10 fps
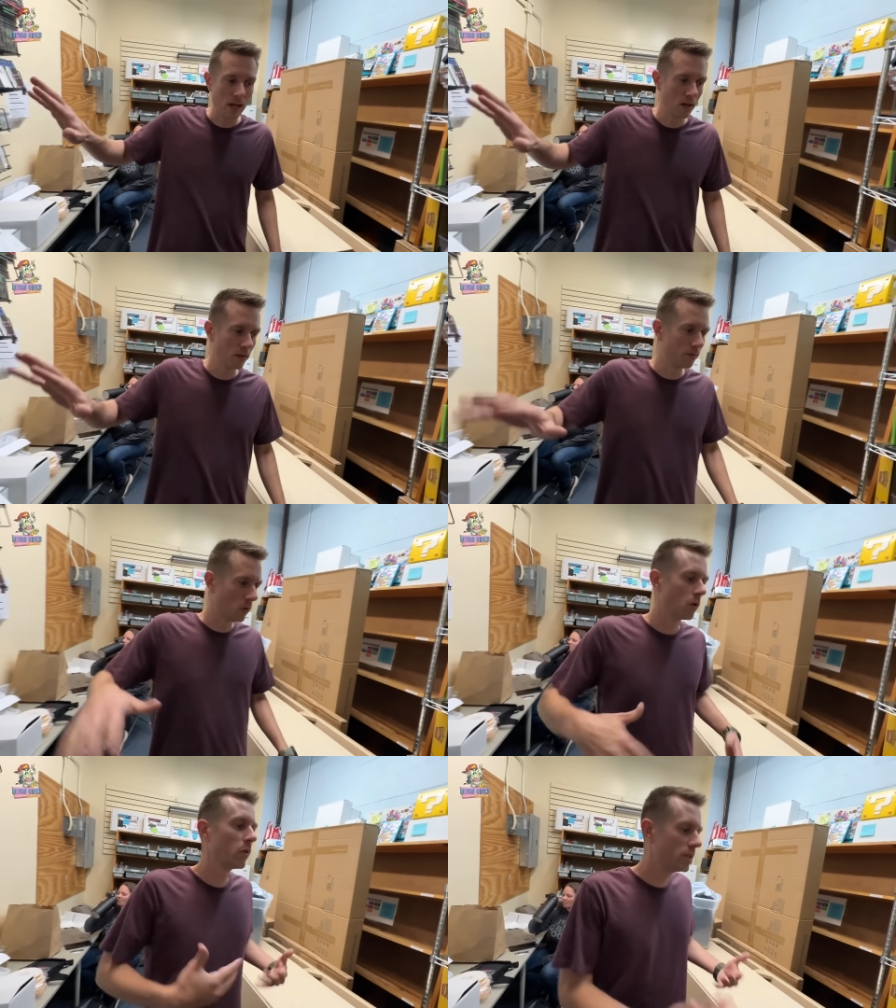out on the
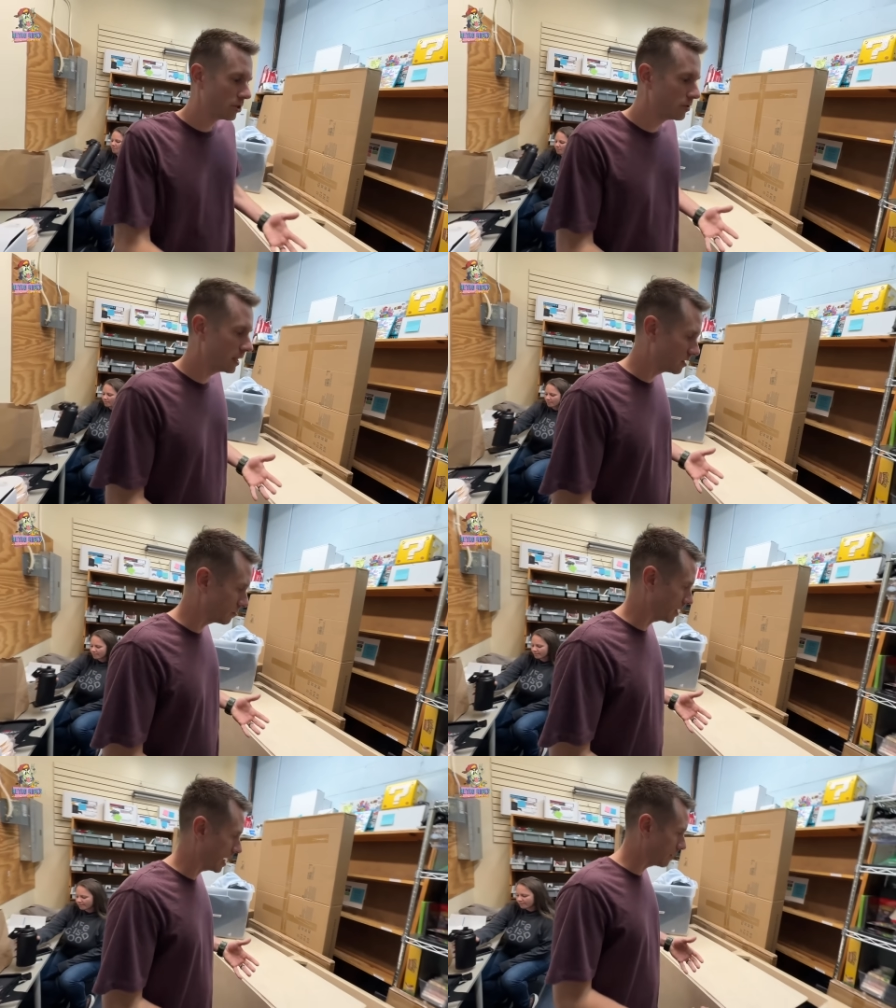floor, we do need
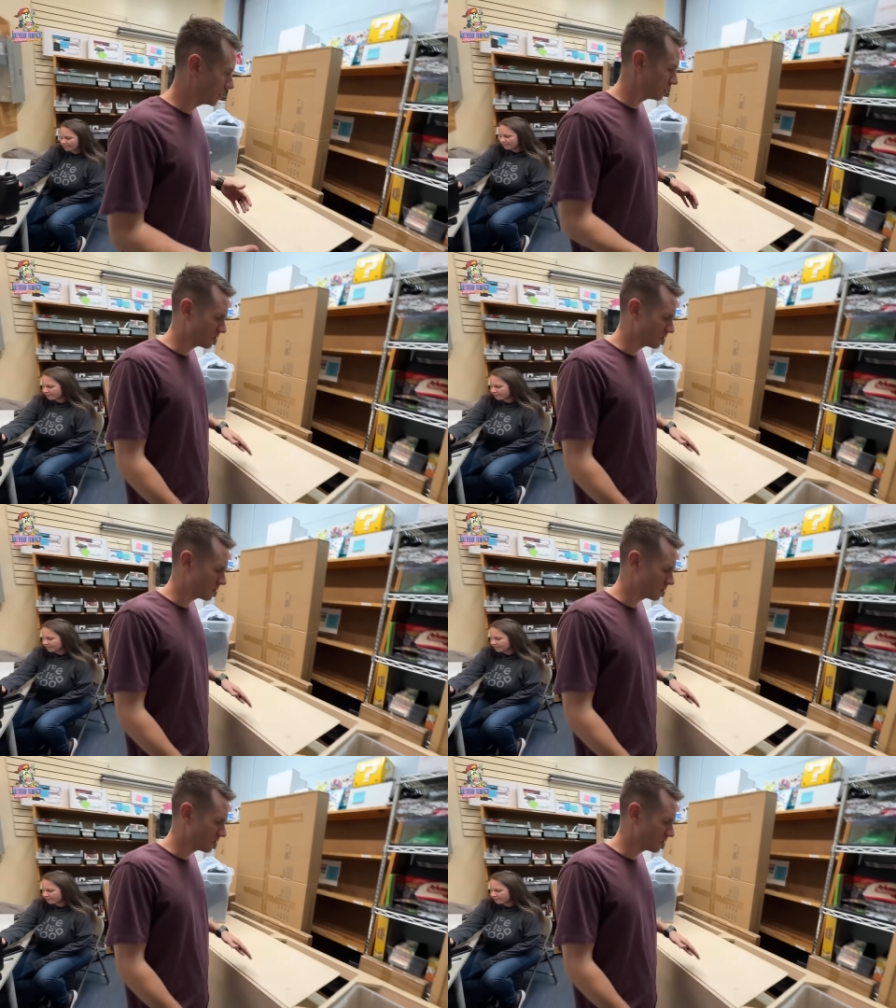some cabinets.